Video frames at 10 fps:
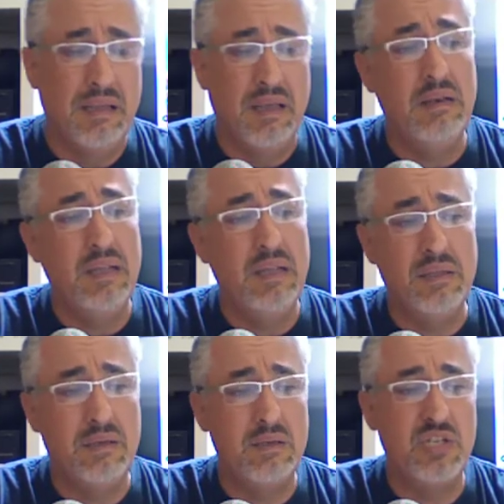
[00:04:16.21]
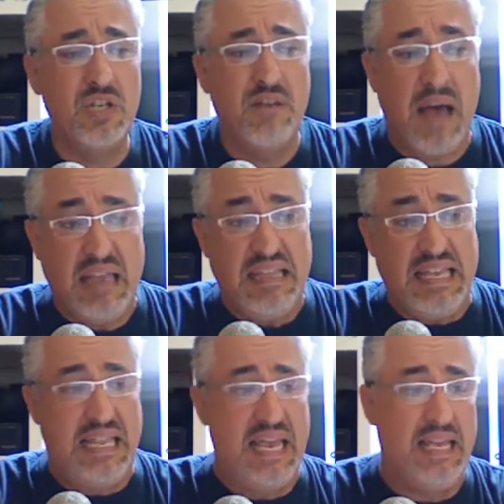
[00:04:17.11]
Their leader, Chief
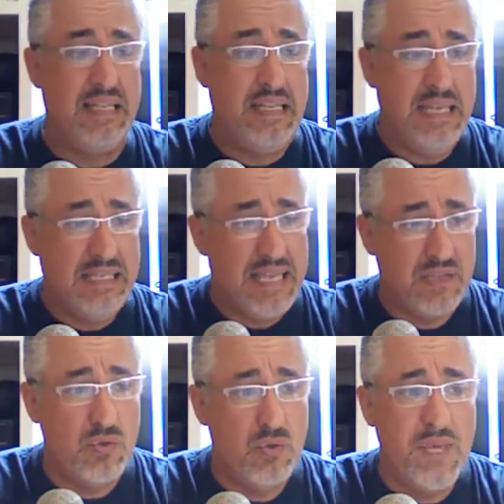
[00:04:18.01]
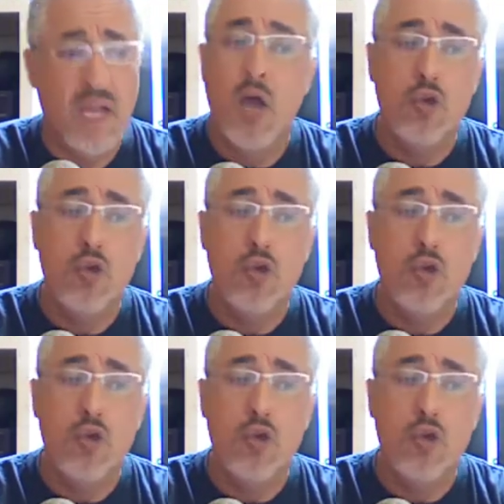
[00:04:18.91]
Heidenagan, he says to me,